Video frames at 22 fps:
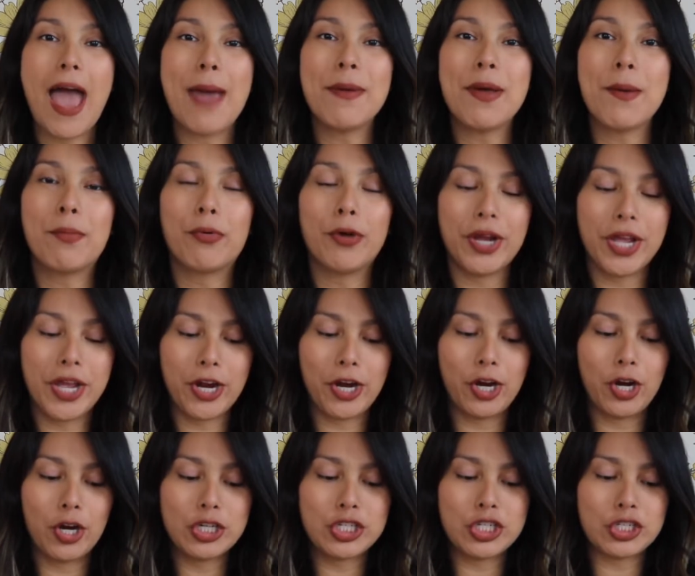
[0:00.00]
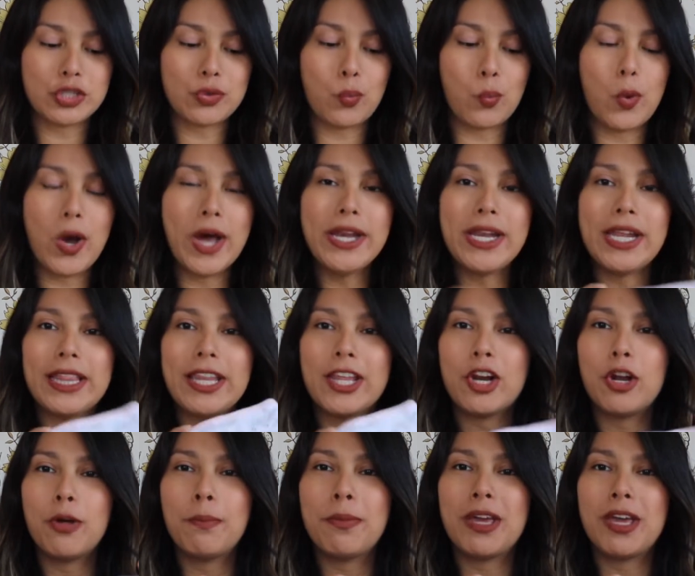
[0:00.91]
I'm bringing her just one
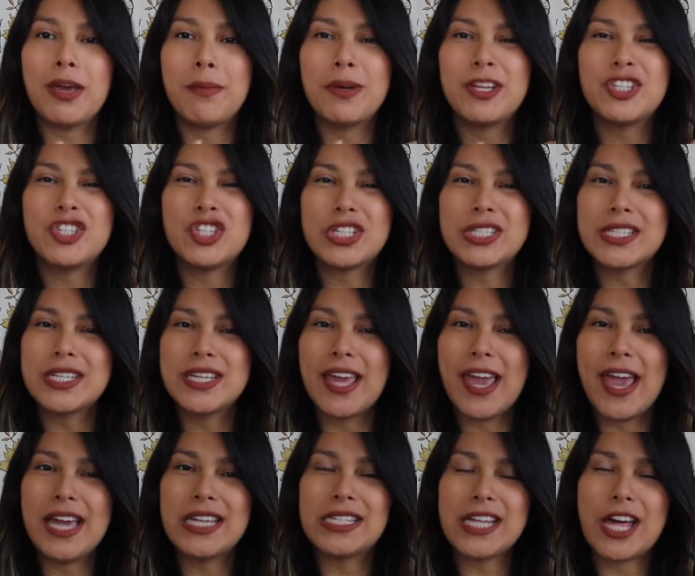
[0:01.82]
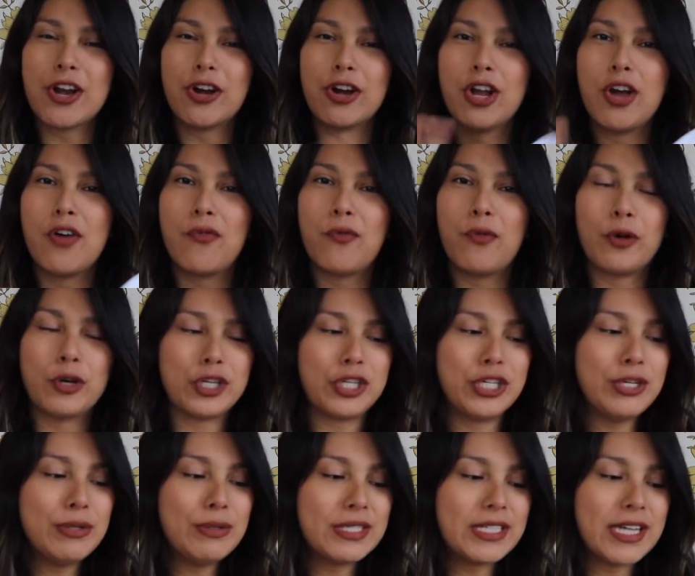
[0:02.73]
little bib just in case. I don't know if we'll
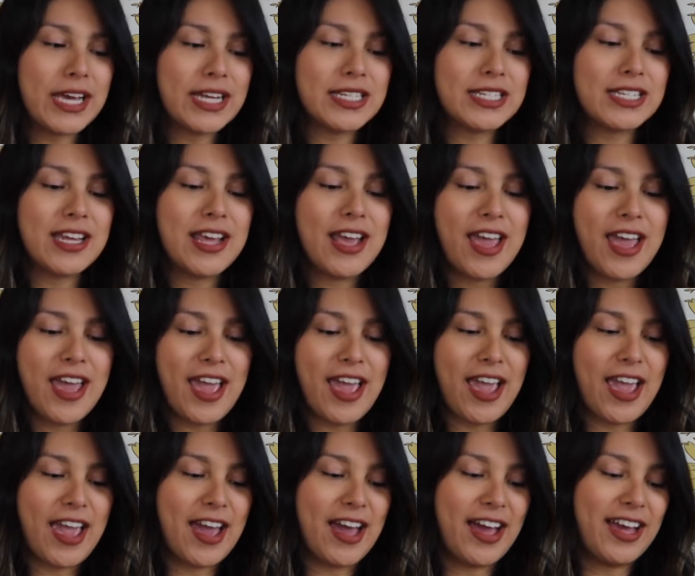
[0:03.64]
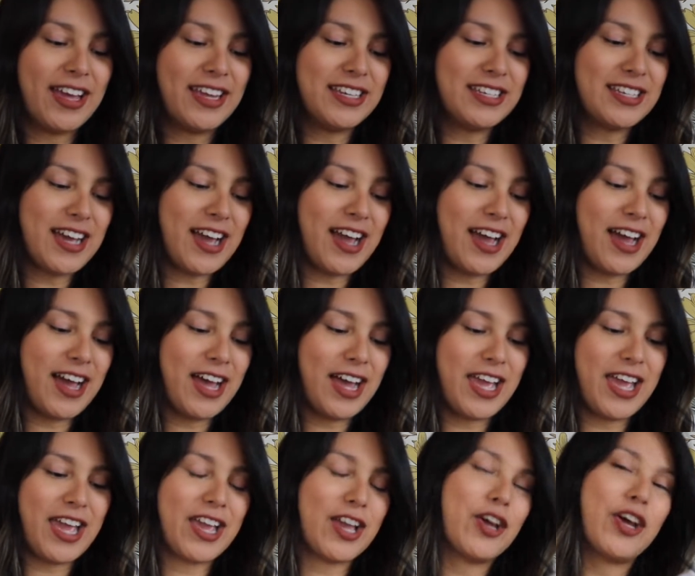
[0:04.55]
use it, and
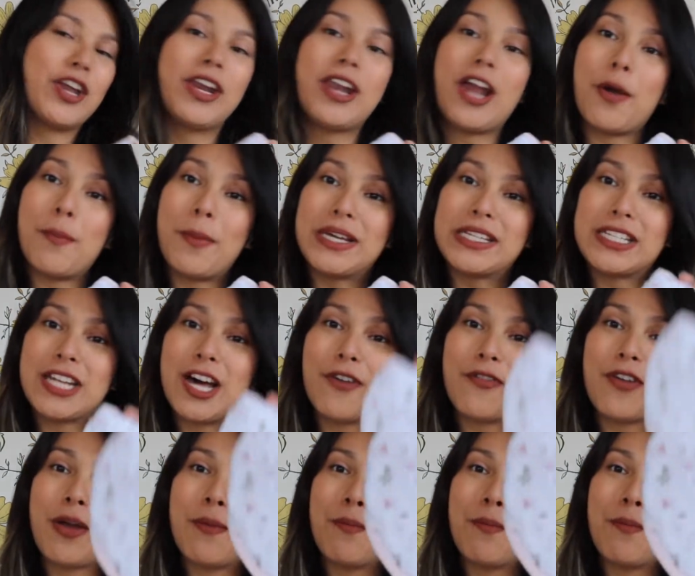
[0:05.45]
I couldn't help myself